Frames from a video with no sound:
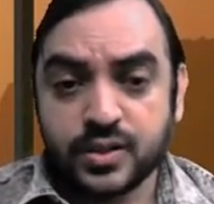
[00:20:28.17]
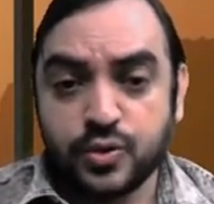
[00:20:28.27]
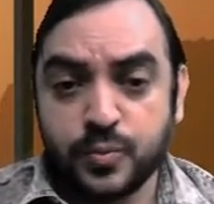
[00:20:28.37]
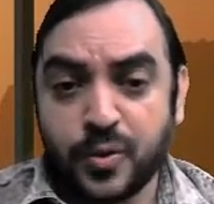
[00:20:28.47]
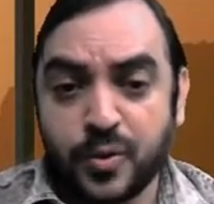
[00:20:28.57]

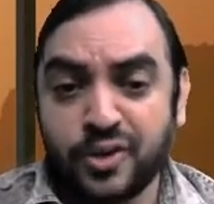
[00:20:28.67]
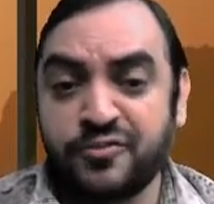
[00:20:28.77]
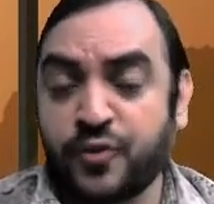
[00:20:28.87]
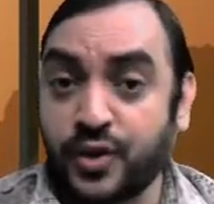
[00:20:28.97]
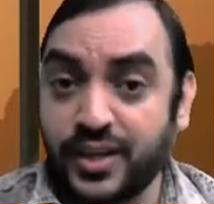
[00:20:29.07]
coupon
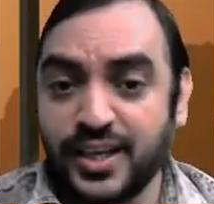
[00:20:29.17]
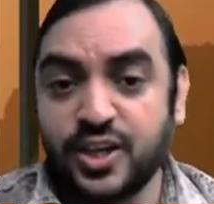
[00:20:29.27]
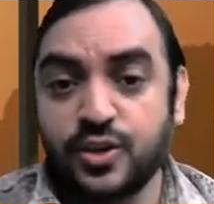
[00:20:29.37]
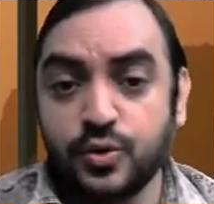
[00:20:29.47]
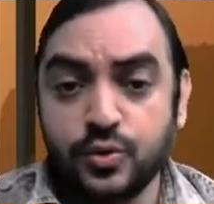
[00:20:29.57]
for
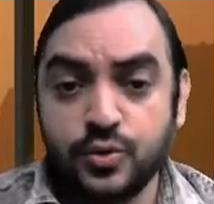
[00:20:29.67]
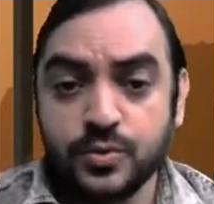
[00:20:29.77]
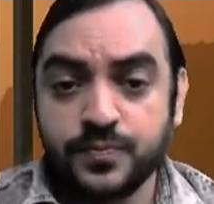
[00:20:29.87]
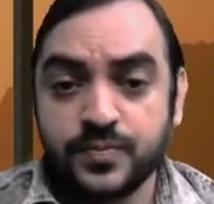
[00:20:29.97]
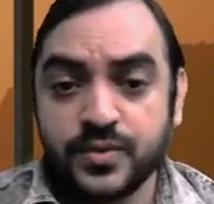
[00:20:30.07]
year 2,
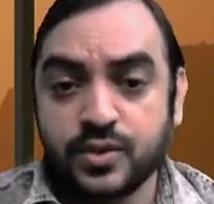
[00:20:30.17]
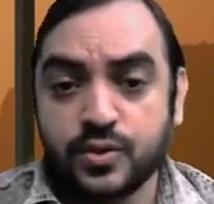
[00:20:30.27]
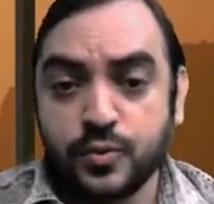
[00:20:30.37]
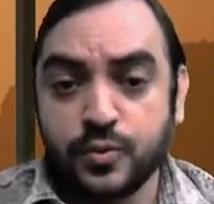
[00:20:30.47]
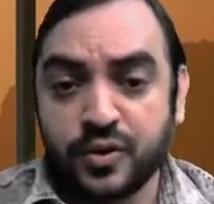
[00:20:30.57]

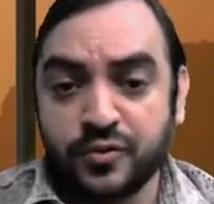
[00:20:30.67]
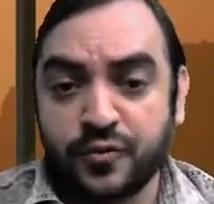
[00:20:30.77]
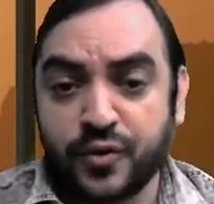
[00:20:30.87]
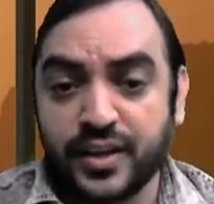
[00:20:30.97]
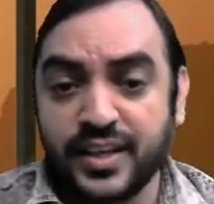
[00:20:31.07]
coupon
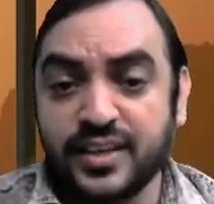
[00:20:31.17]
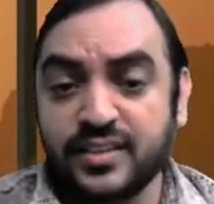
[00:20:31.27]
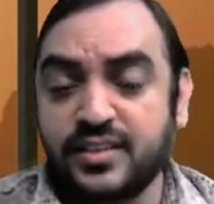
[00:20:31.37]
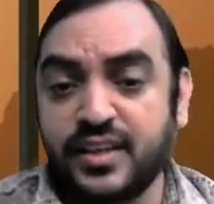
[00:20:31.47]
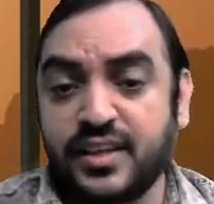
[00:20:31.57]
for year
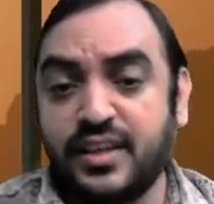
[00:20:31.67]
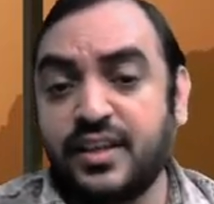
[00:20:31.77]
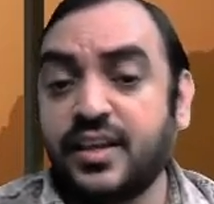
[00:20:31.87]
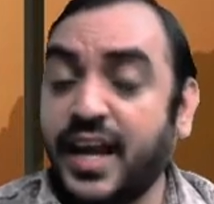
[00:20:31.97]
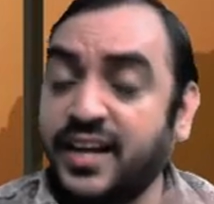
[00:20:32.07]
3
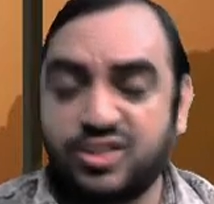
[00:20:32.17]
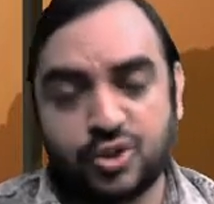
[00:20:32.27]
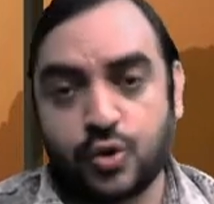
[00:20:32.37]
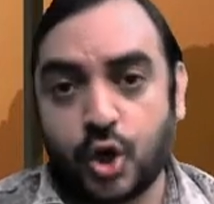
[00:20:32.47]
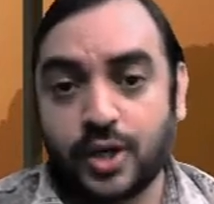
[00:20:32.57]
and
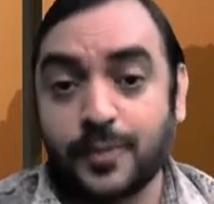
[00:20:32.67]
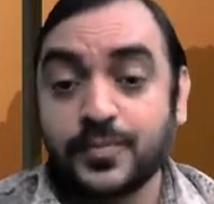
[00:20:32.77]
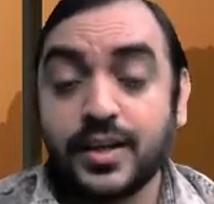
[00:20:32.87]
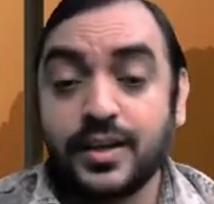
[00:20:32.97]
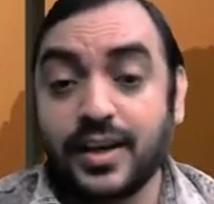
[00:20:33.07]
so on.
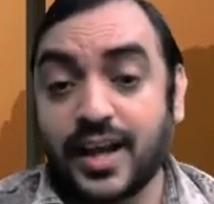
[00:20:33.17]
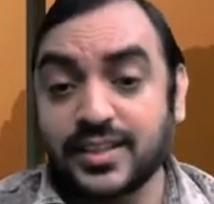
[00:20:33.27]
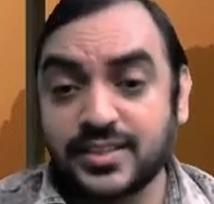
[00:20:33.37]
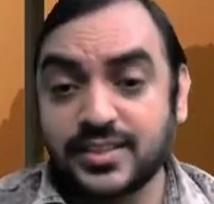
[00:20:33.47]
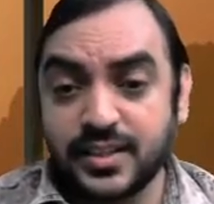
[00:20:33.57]

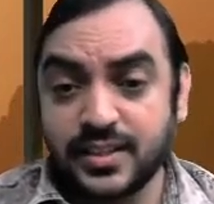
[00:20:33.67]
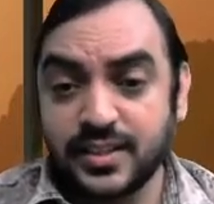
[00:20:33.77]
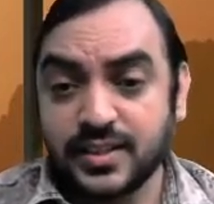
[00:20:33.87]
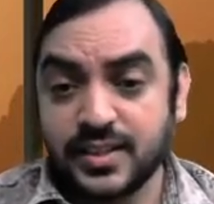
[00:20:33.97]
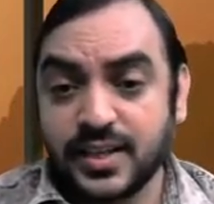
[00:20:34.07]
Last year,
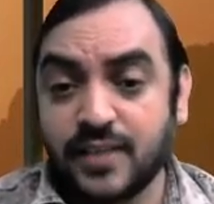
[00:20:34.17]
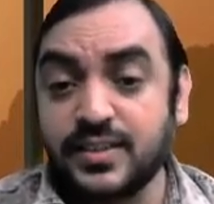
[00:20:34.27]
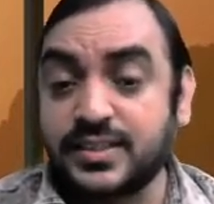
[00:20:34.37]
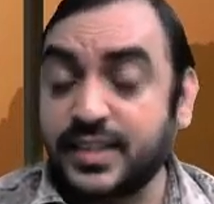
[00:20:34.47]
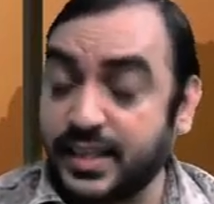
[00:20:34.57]
I will
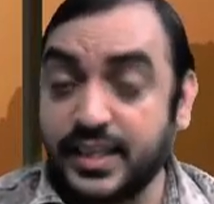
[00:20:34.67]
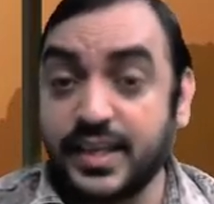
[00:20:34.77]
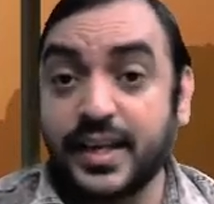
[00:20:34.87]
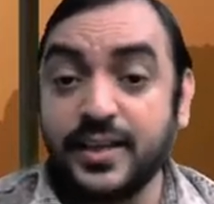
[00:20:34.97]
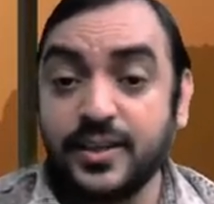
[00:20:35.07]
say year
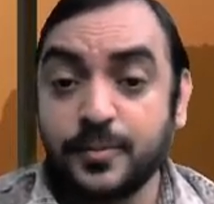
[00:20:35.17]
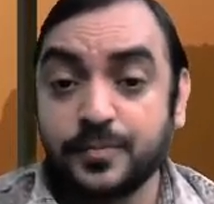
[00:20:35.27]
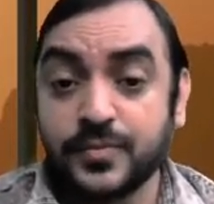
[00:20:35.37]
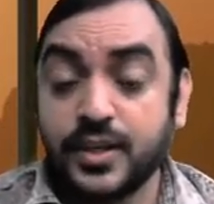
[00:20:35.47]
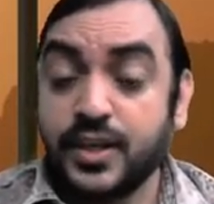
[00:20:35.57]
end,
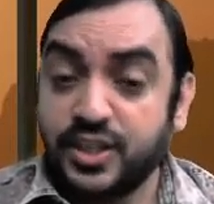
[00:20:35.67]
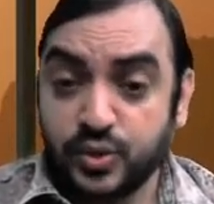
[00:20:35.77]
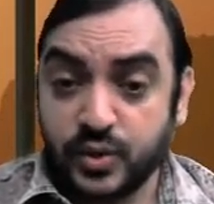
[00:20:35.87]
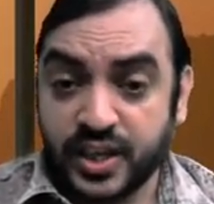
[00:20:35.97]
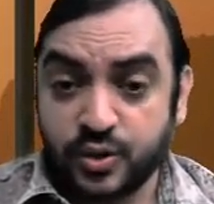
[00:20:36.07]
you
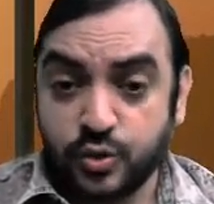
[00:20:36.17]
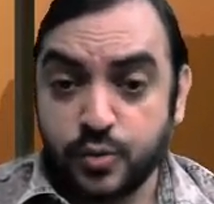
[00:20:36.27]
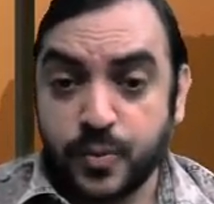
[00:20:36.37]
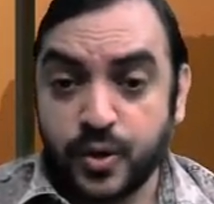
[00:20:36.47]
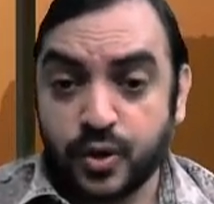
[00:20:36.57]
will get
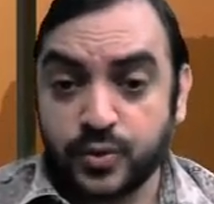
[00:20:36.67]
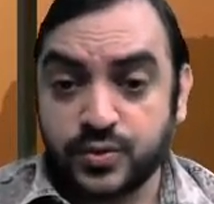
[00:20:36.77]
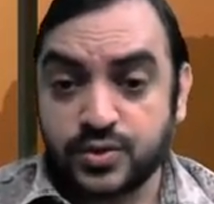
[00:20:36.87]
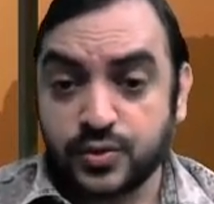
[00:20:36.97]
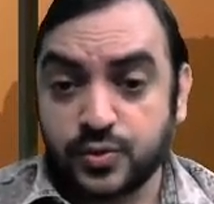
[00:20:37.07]
coupon
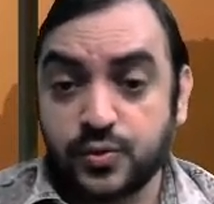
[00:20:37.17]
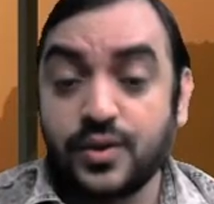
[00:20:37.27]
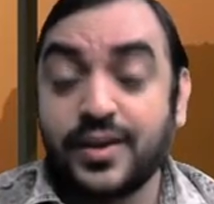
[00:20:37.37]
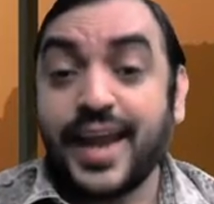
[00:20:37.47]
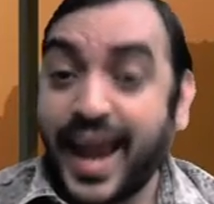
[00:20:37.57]
also
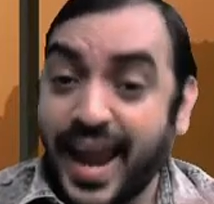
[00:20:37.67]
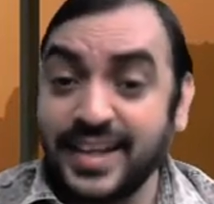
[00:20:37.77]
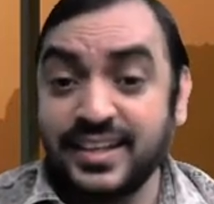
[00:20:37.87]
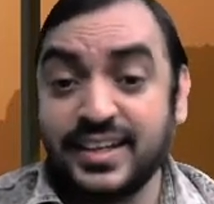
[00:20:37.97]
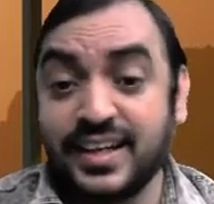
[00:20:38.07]

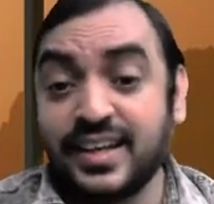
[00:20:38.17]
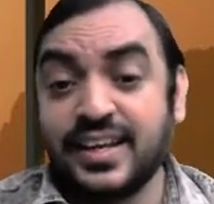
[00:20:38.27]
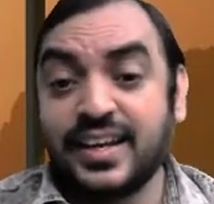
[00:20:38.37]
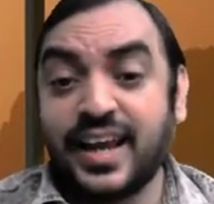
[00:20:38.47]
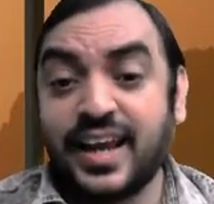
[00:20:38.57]
and
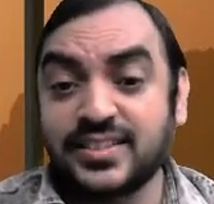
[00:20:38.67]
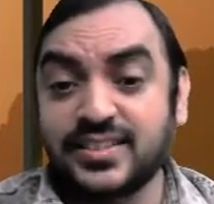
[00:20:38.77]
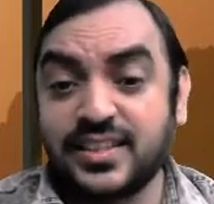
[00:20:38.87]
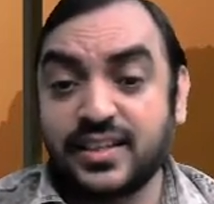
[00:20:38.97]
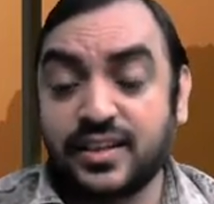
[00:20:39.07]
last
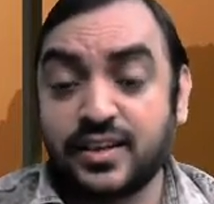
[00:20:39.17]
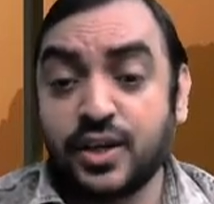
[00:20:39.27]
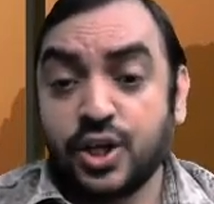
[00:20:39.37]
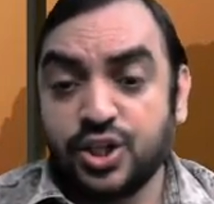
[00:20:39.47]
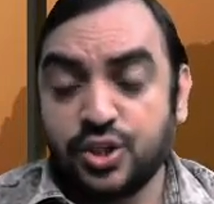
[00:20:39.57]
year
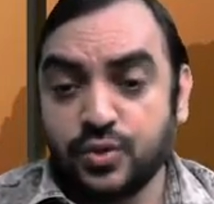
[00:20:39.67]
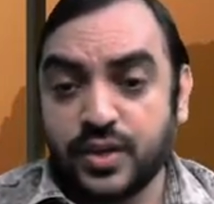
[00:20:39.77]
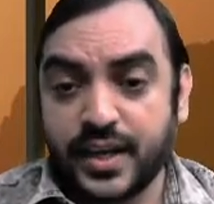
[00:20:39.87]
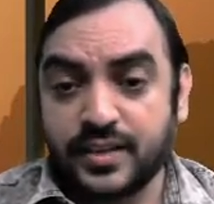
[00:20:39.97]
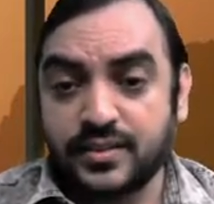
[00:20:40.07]
you
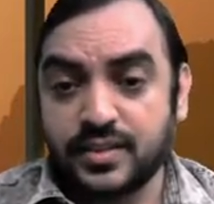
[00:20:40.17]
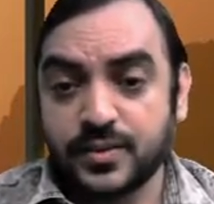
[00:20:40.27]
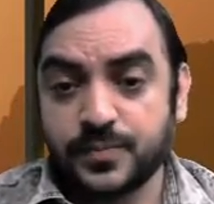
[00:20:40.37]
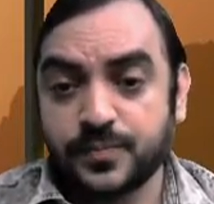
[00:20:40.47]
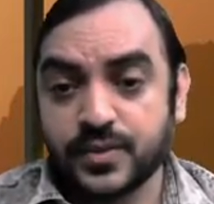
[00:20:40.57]
get
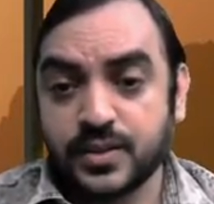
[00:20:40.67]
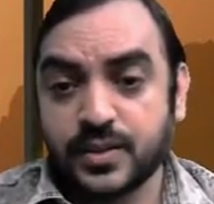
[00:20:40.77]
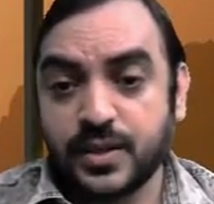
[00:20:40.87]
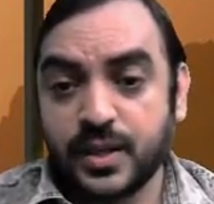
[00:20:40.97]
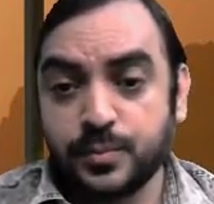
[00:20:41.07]

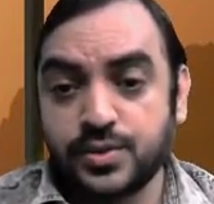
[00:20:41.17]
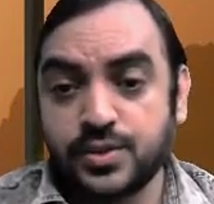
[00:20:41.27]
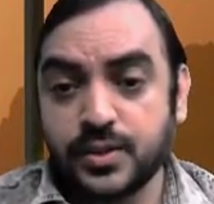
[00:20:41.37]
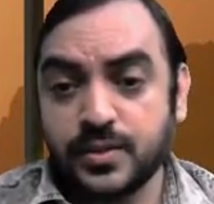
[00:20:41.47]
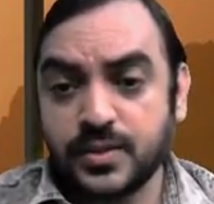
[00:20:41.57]

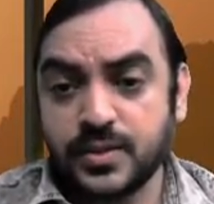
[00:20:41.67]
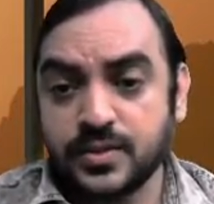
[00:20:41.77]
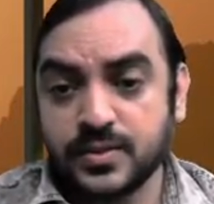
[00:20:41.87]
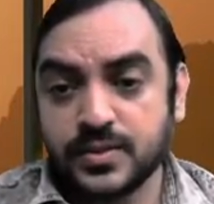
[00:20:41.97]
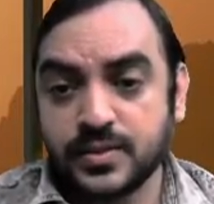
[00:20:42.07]
redemption
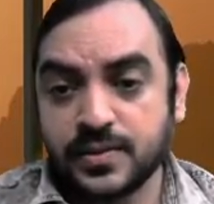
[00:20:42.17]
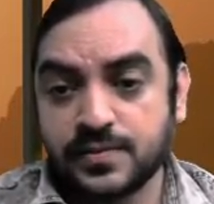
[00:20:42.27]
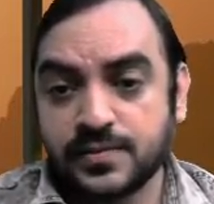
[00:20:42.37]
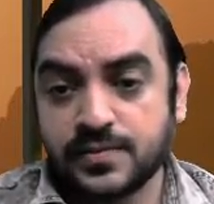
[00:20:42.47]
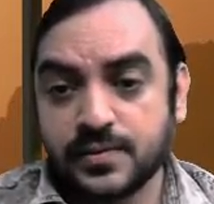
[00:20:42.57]

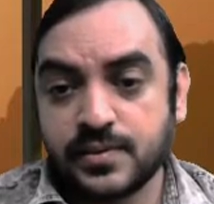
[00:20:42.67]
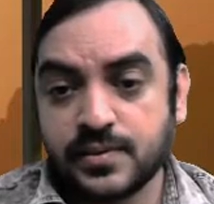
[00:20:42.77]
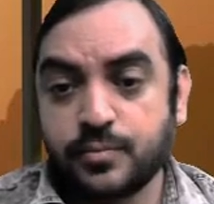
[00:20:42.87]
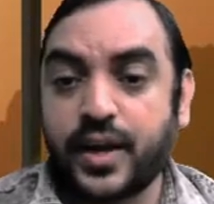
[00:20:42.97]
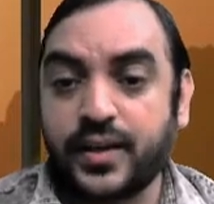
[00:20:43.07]

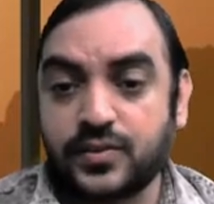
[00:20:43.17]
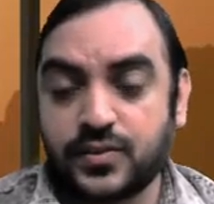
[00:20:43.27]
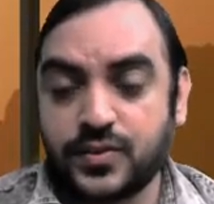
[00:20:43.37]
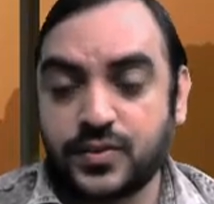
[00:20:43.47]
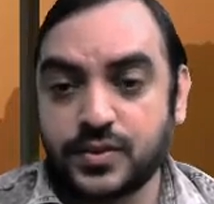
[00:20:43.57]

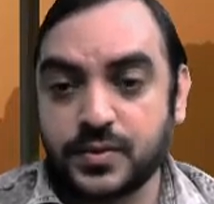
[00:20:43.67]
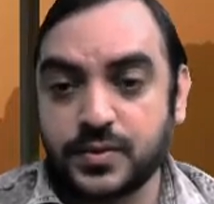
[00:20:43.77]
price.